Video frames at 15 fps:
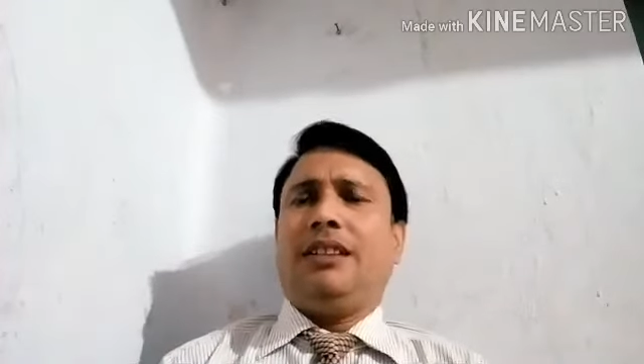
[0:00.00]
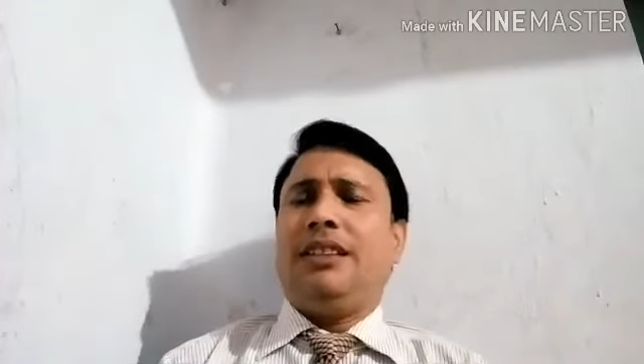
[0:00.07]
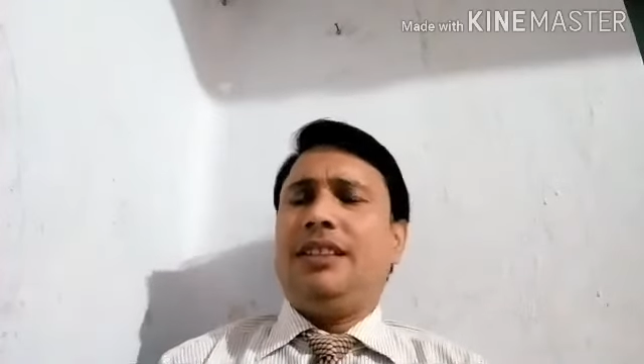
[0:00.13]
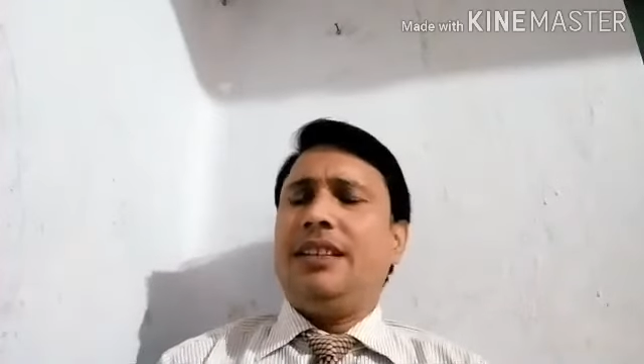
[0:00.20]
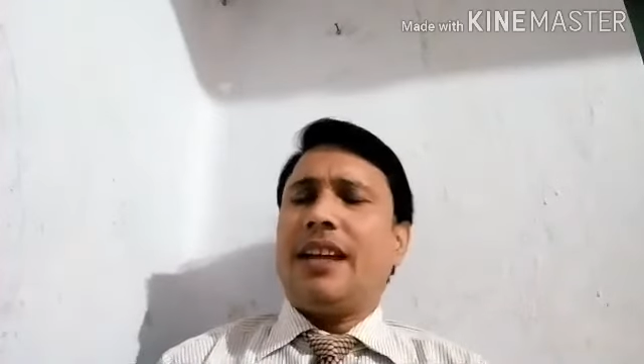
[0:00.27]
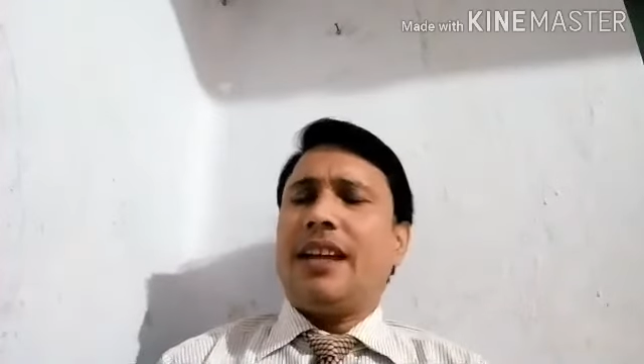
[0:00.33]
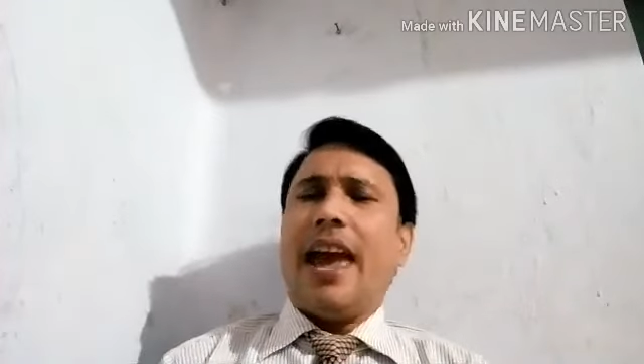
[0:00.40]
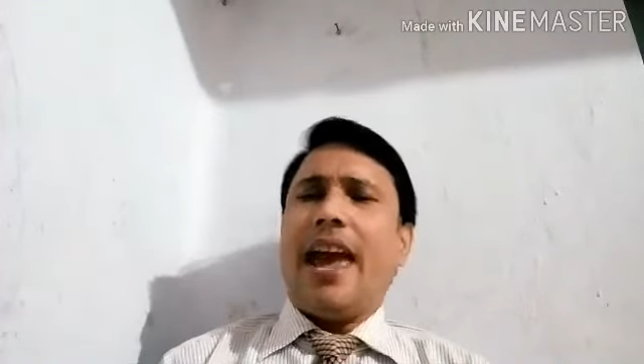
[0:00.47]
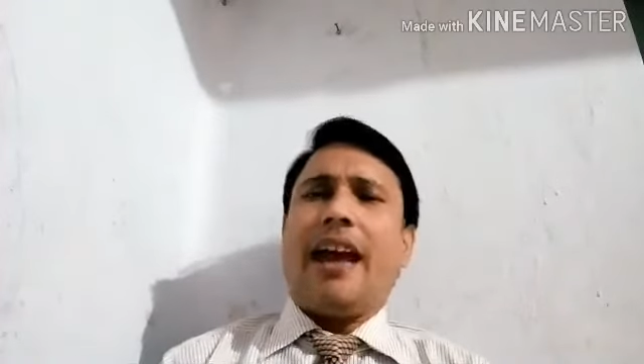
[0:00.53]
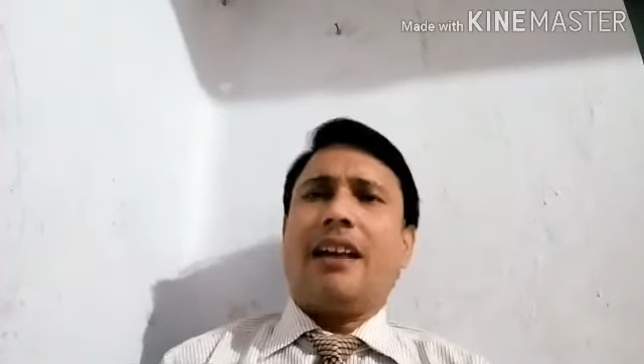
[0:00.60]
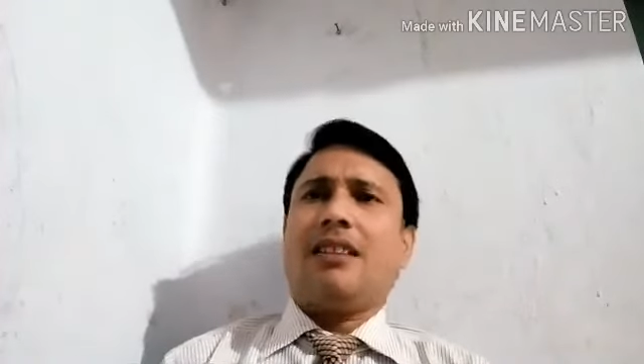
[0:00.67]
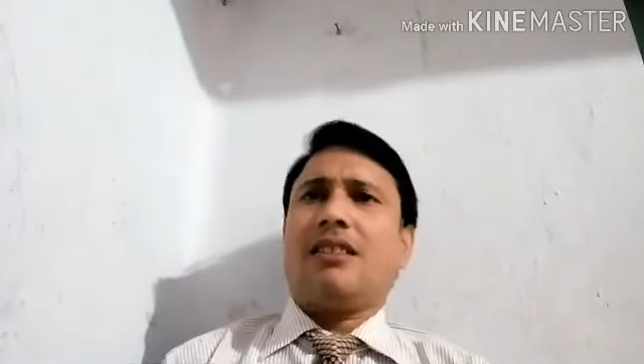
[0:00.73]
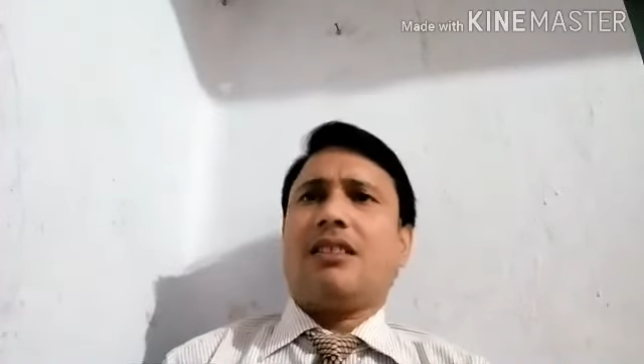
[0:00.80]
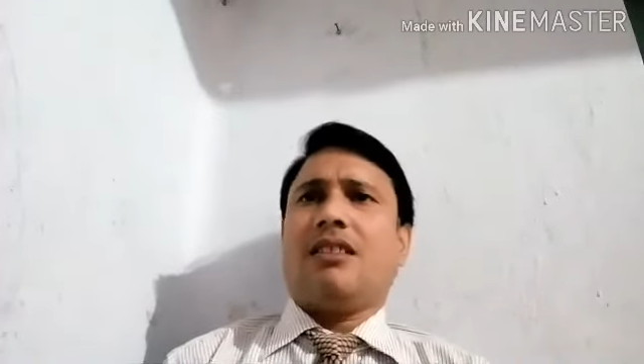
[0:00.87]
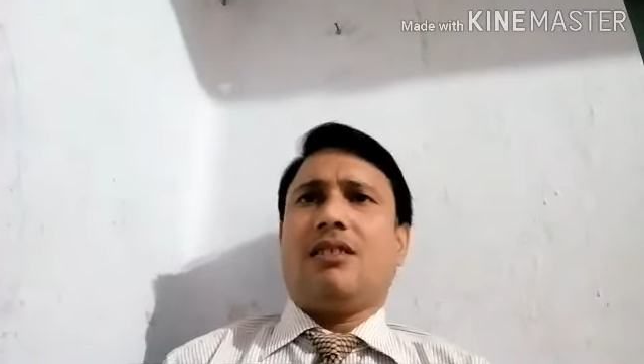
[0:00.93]
their
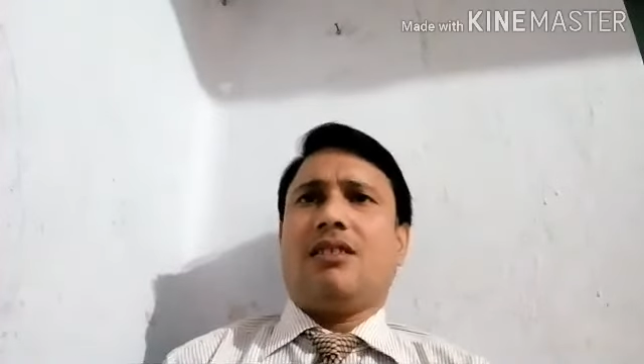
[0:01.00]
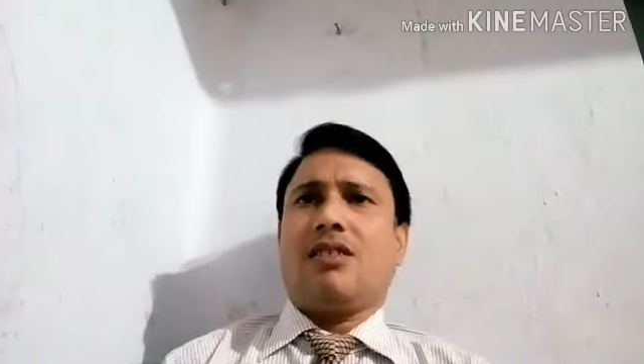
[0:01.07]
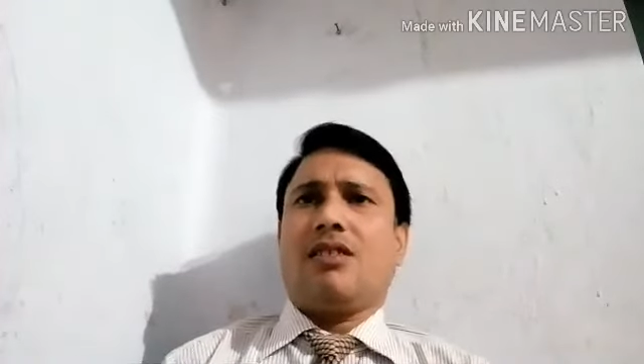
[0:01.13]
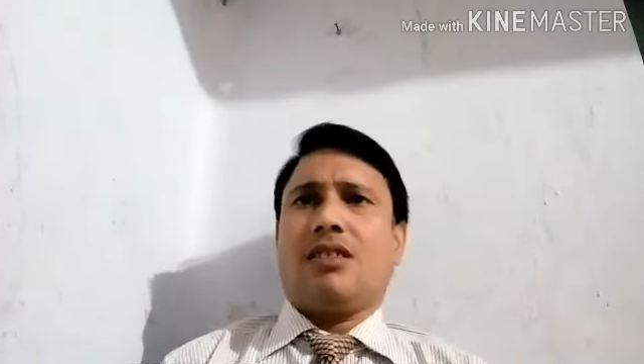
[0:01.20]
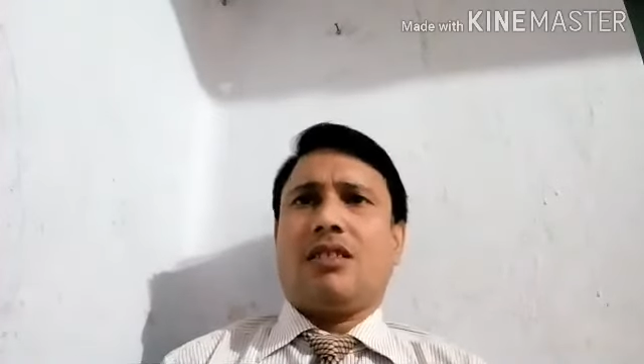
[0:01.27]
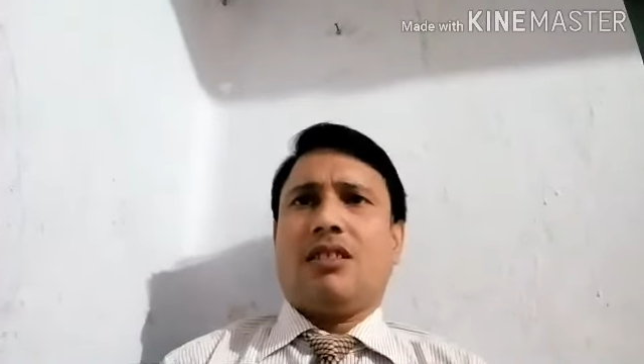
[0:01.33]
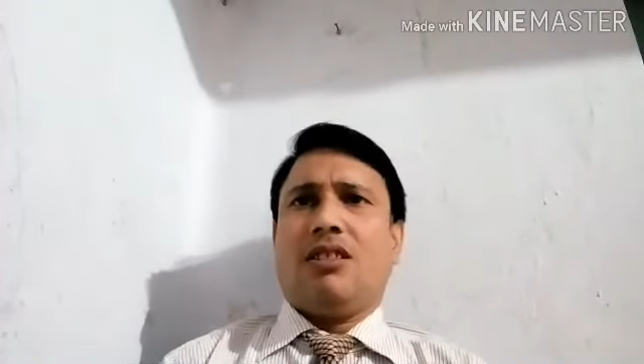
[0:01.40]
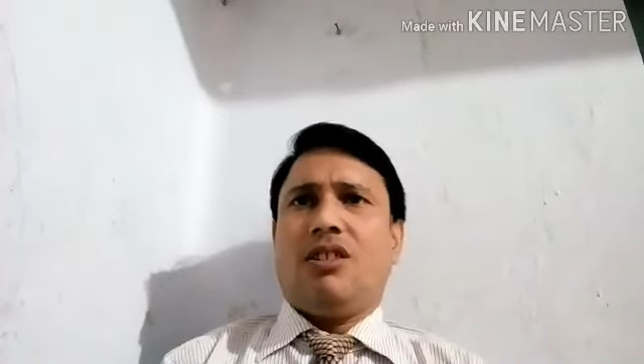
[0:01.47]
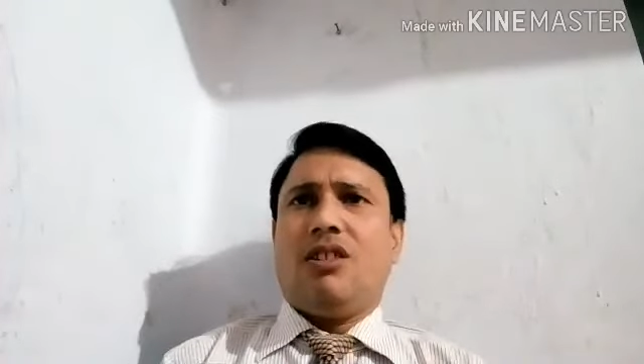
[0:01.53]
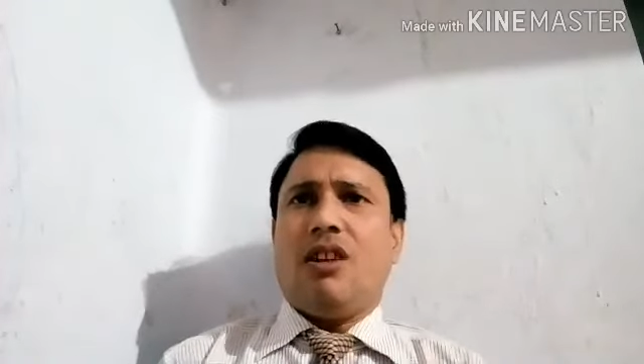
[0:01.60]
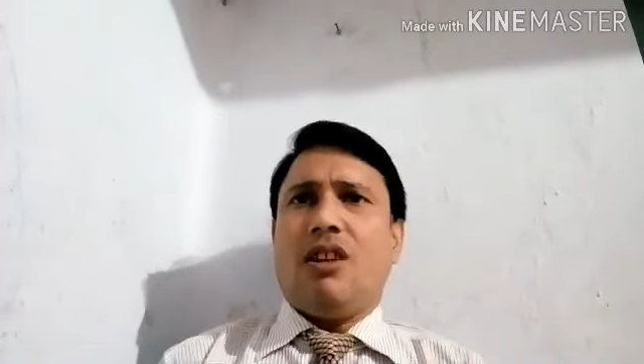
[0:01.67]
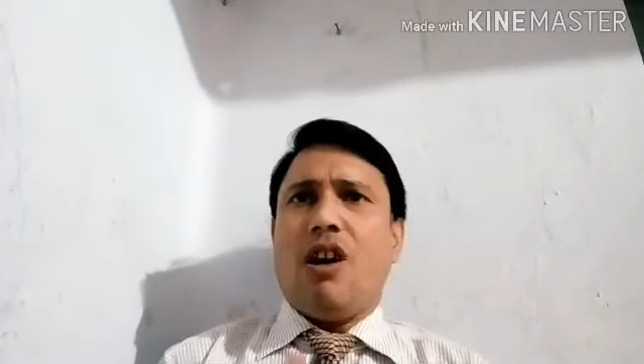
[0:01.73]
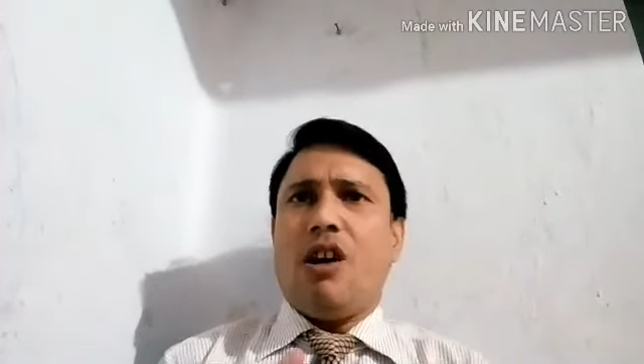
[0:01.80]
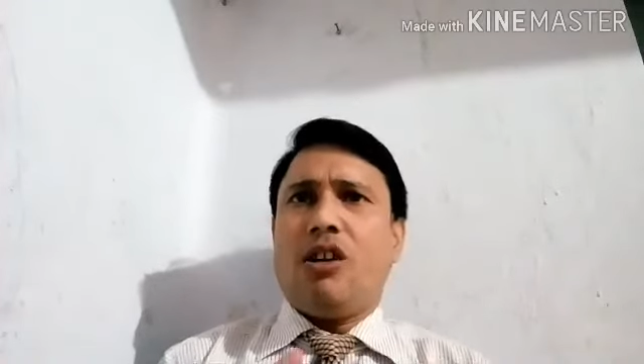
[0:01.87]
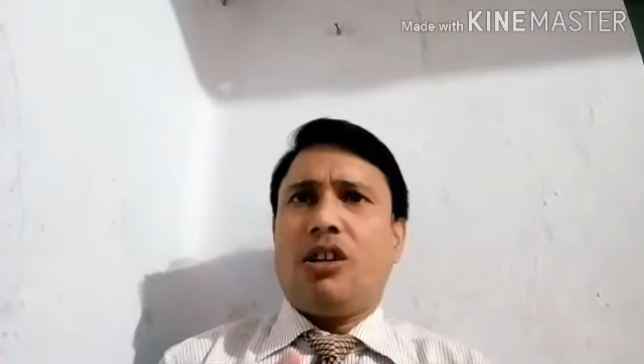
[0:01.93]
actions
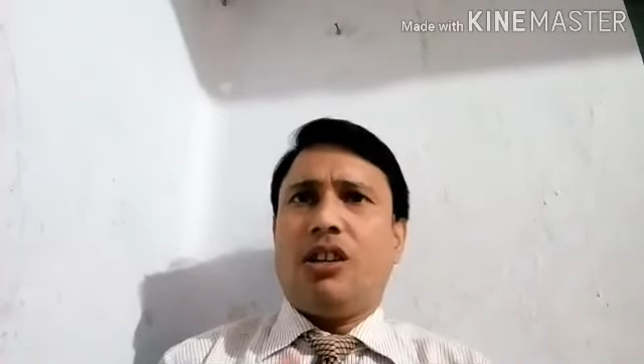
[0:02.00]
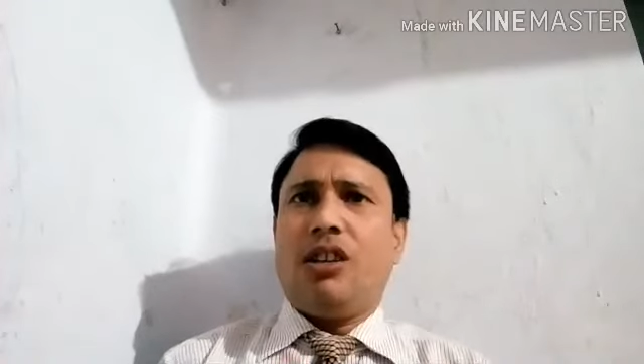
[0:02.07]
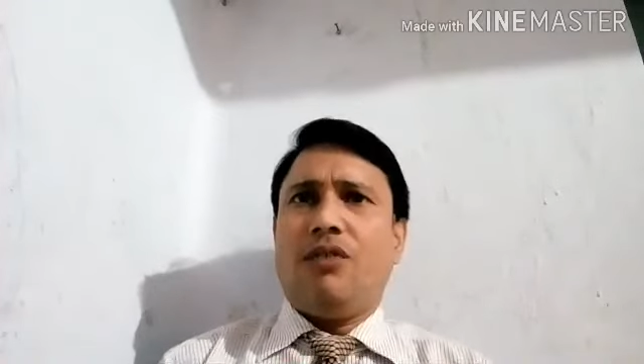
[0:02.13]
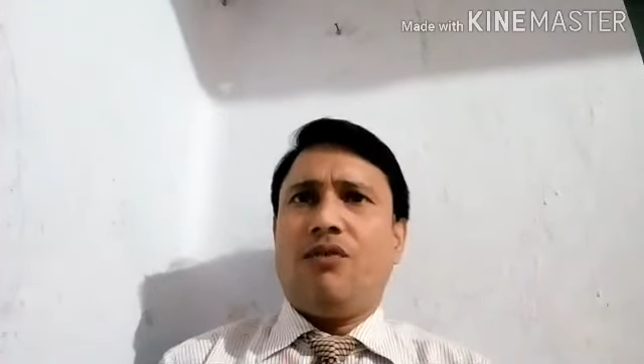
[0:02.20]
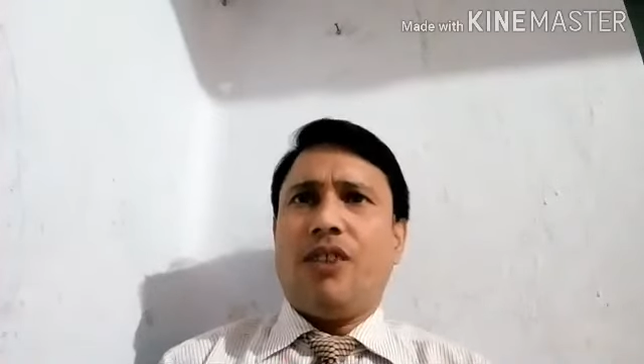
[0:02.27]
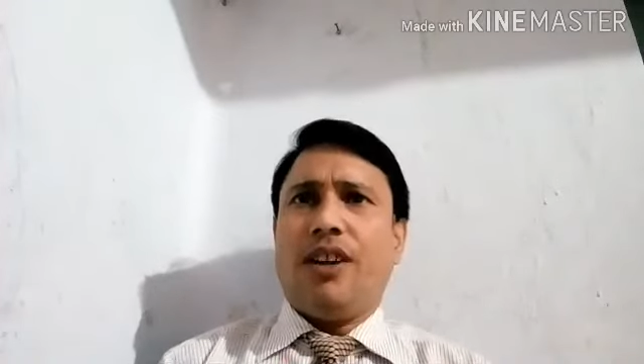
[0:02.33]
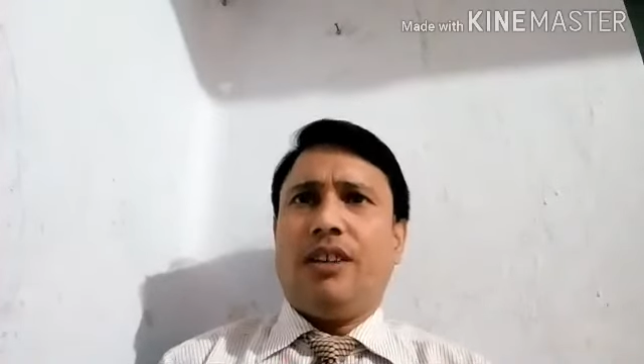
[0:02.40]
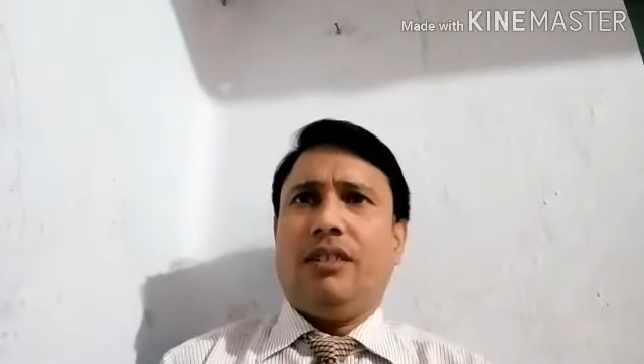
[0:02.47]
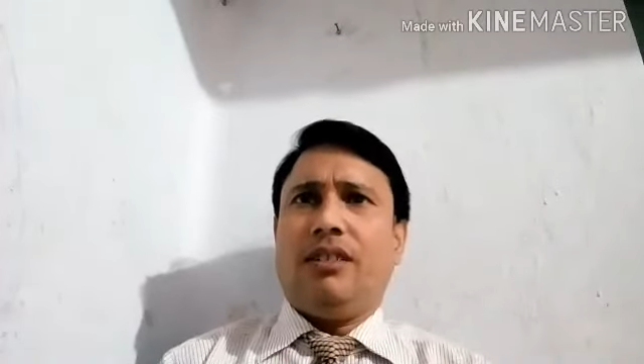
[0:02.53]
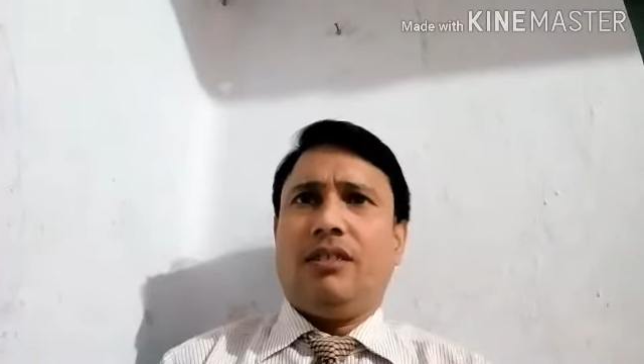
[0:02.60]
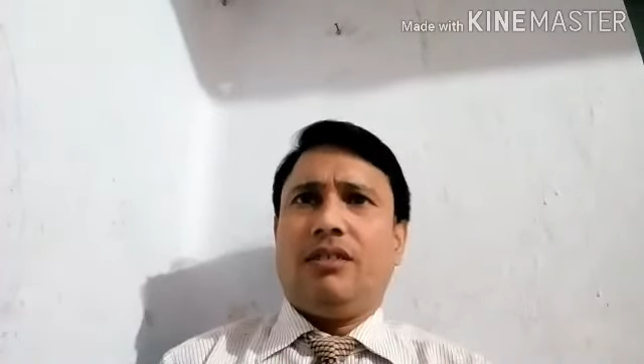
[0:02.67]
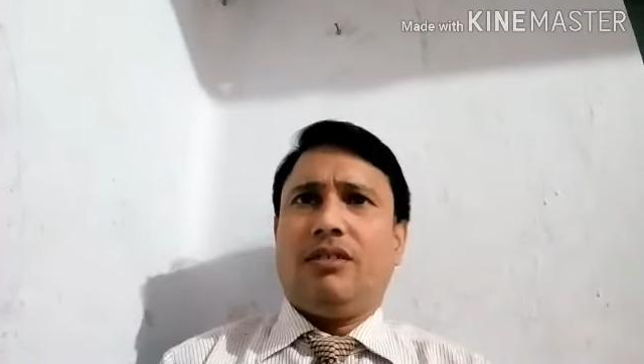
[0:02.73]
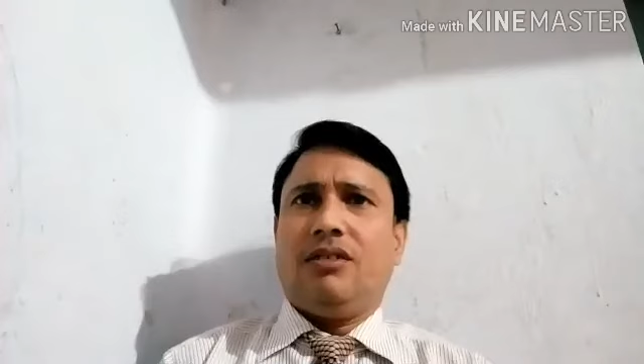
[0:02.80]
or defend